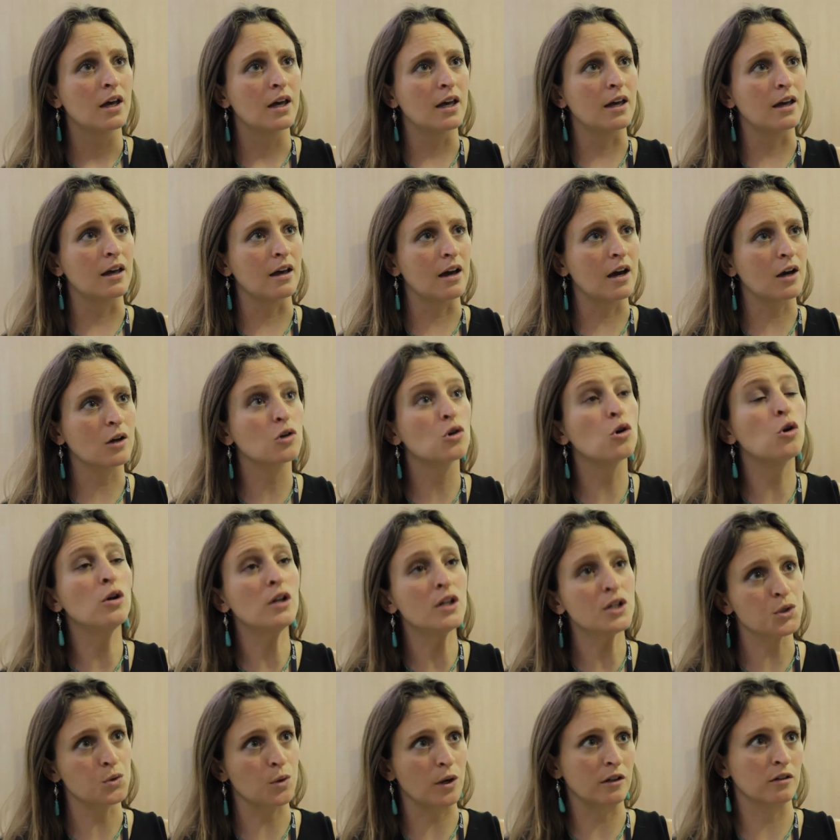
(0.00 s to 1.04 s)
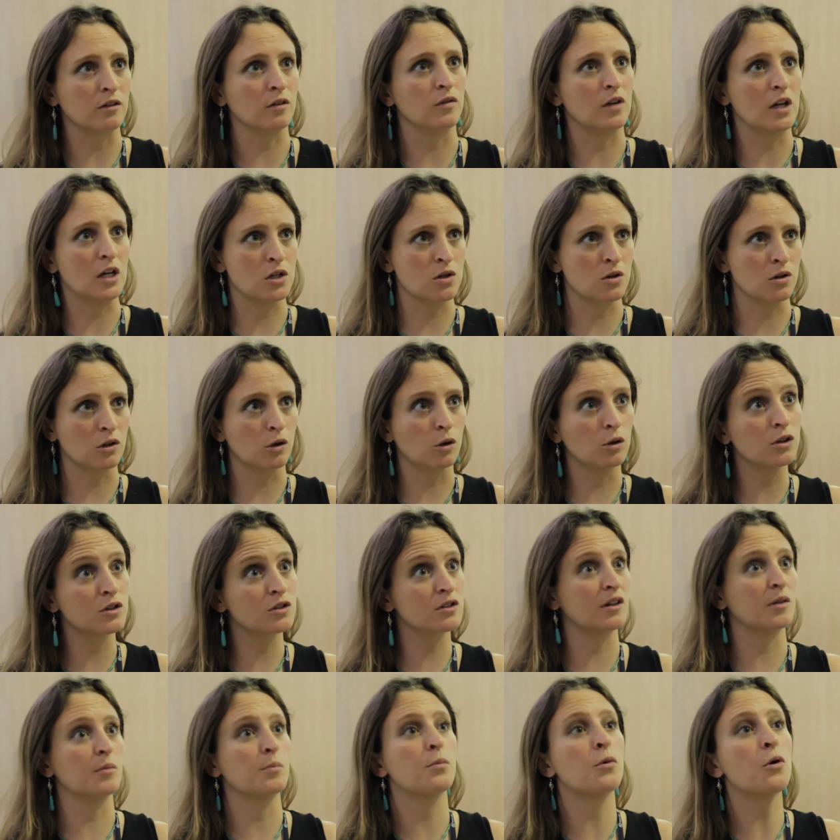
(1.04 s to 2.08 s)
acknowledge rights of nature, acknowledge
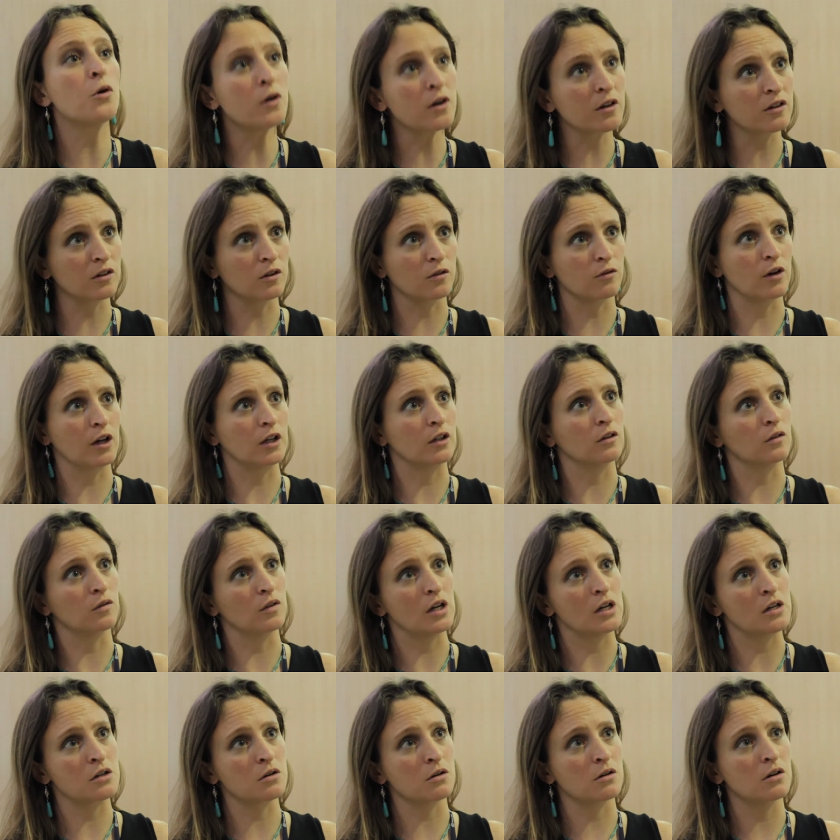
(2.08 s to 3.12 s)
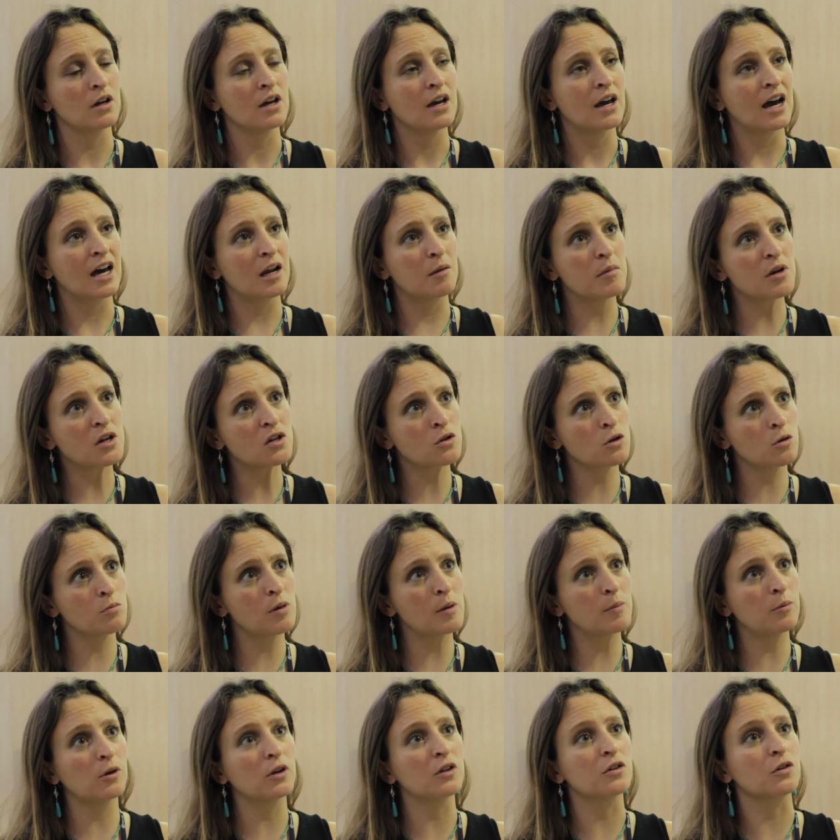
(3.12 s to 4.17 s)
the importance of rights of nature, and make sure
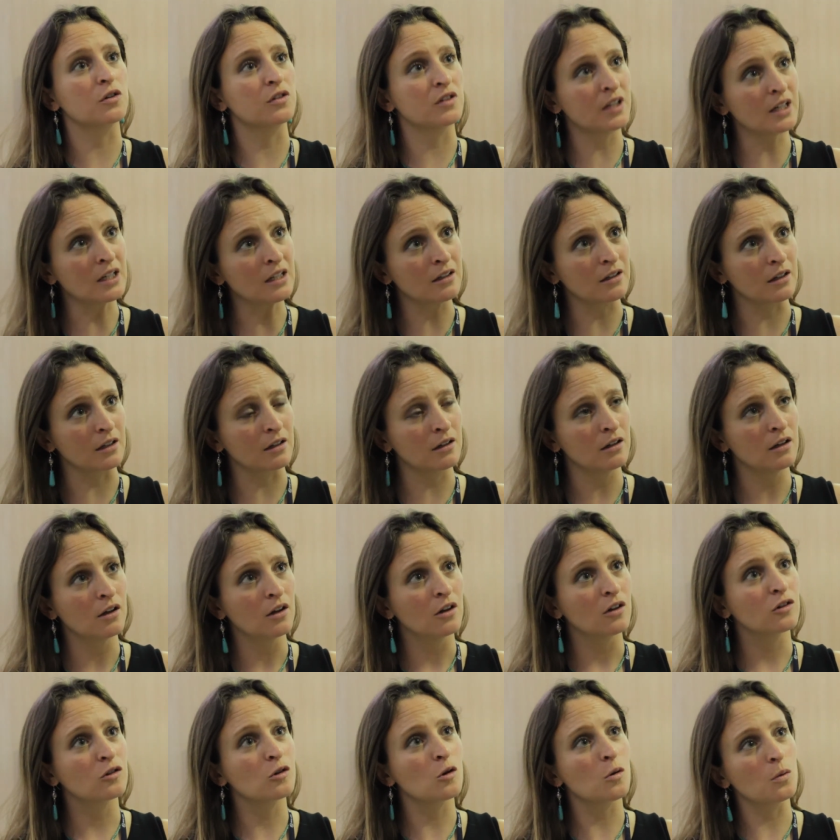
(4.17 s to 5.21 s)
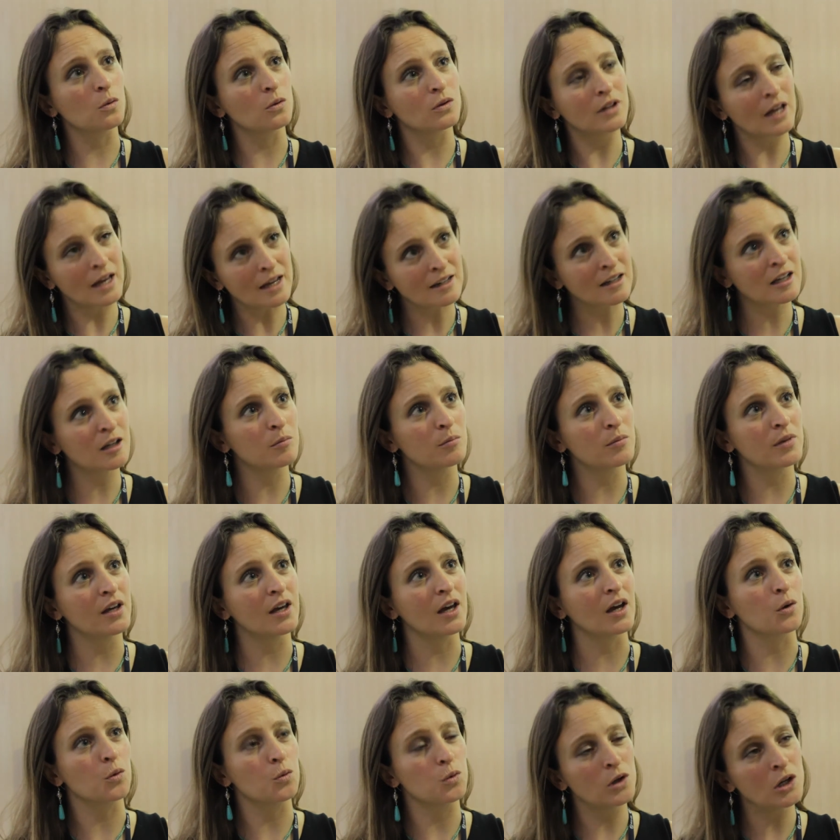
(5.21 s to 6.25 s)
people understand it so that can be
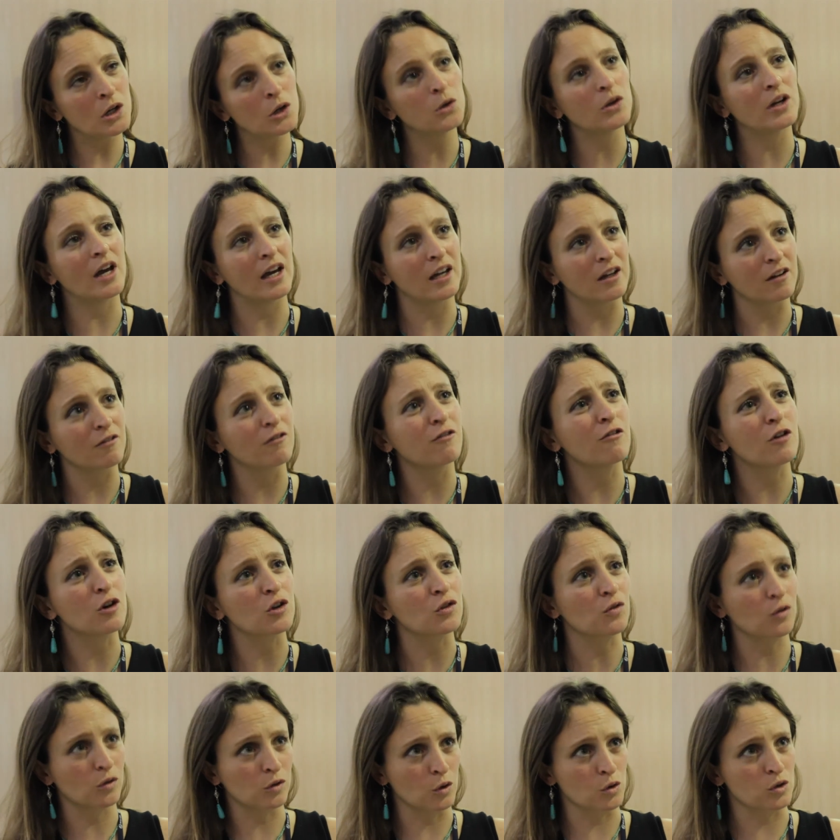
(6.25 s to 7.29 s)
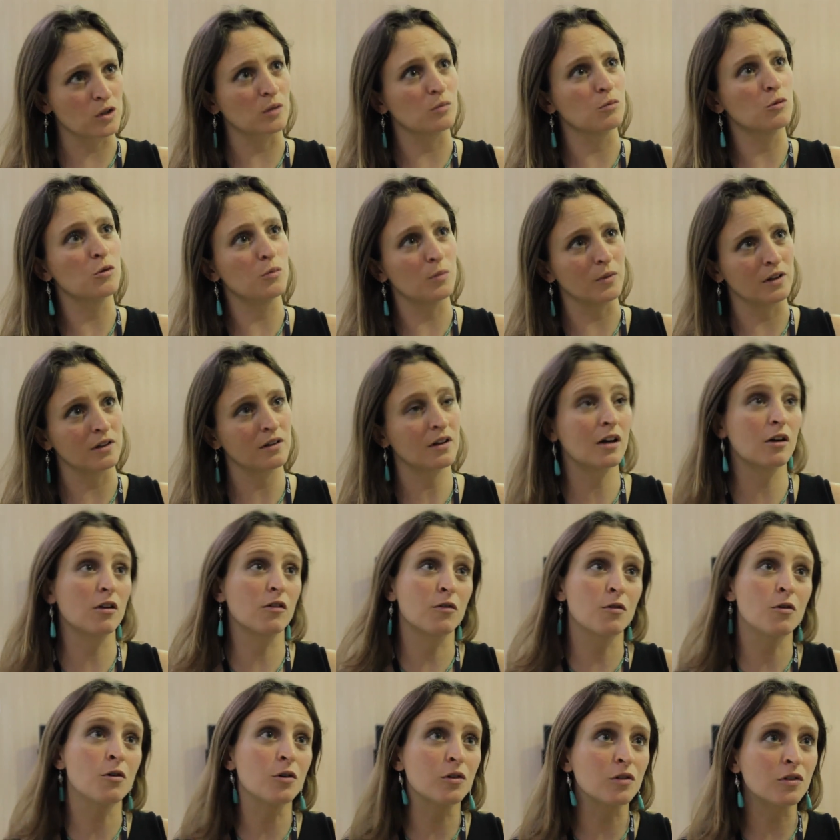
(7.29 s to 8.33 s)
a reuniting force for social movements. And
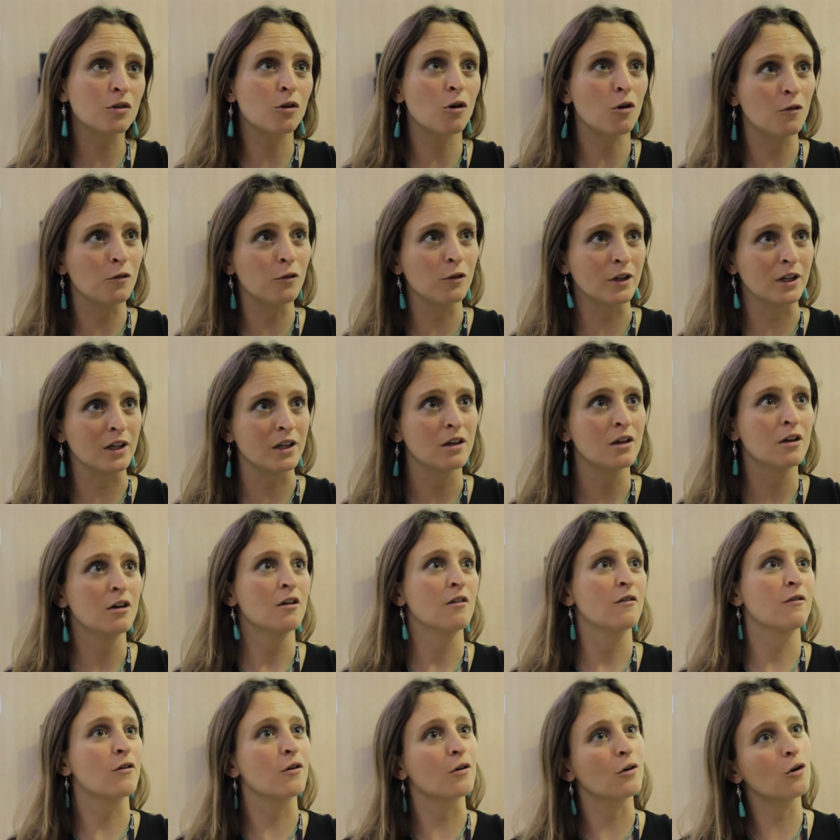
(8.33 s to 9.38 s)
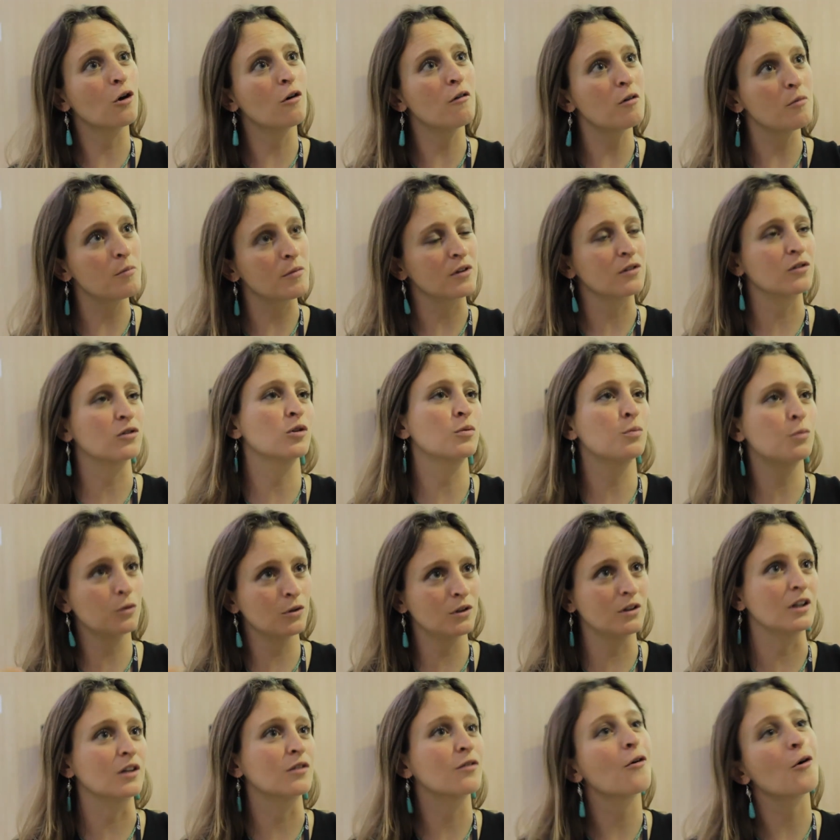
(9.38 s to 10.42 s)
of course, hopefully, for governments to
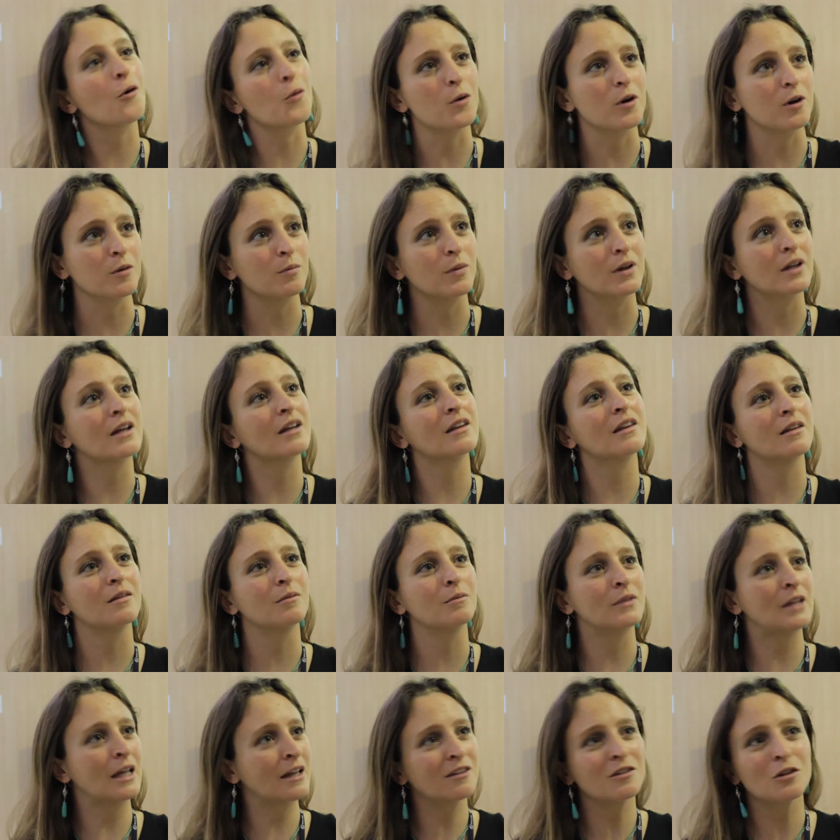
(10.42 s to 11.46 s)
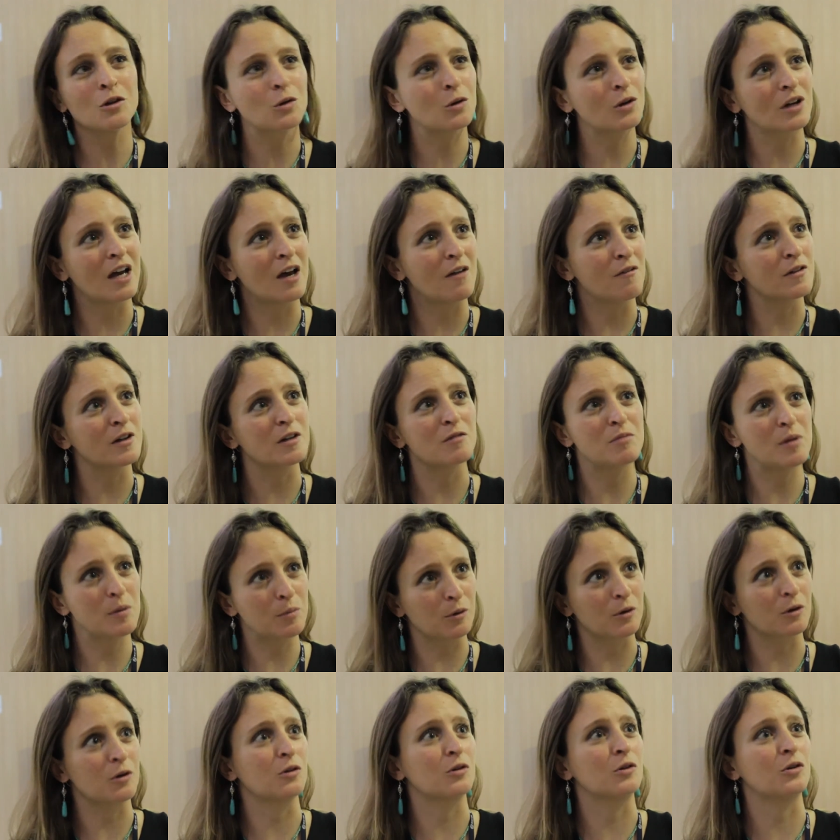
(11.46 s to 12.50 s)
put this forward. But I, that's not going to happen if
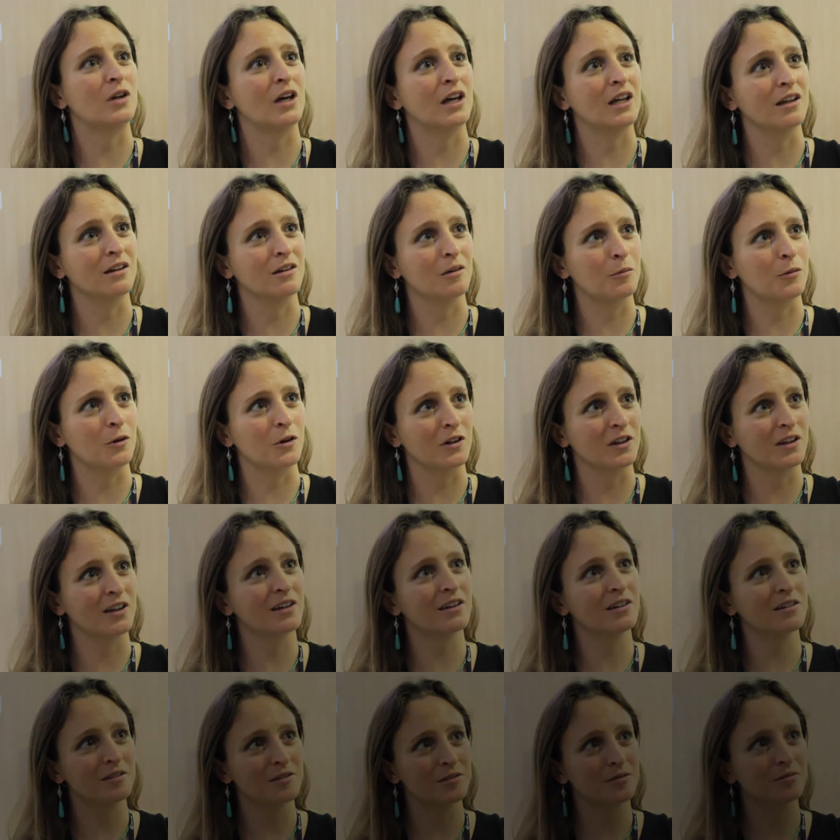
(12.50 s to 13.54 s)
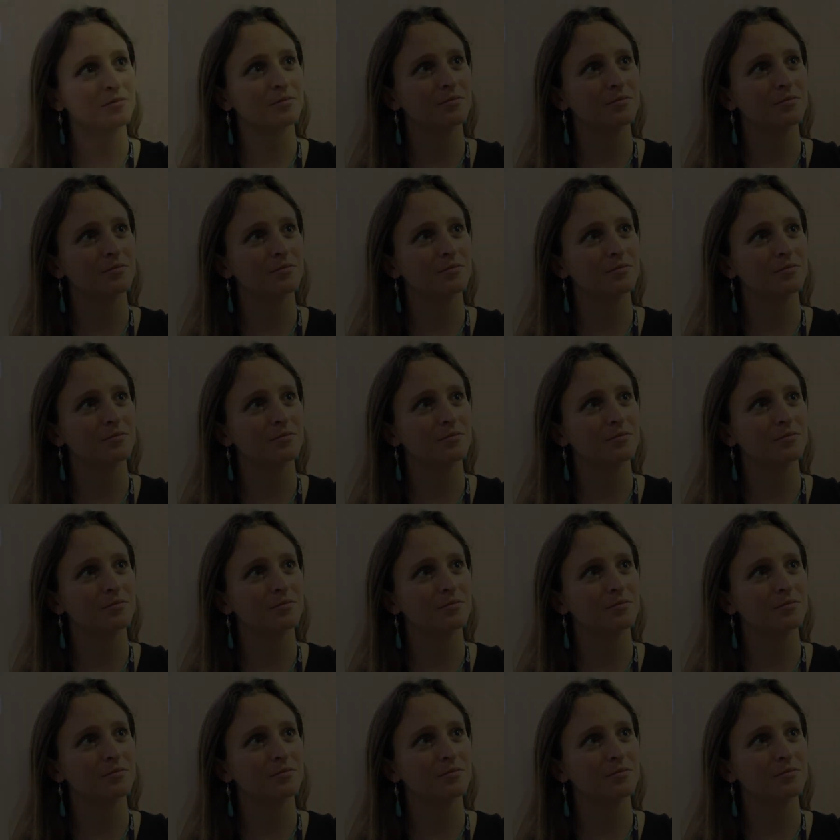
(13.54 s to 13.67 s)
people are not united upon that.